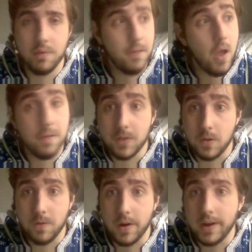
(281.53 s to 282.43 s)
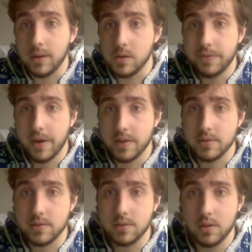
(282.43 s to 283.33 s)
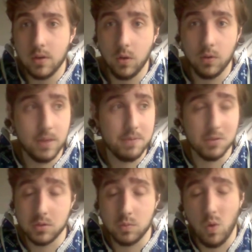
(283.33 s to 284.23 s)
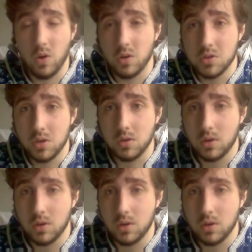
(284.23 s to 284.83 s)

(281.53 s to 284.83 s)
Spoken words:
a few very close friends, or even just 1 or 2.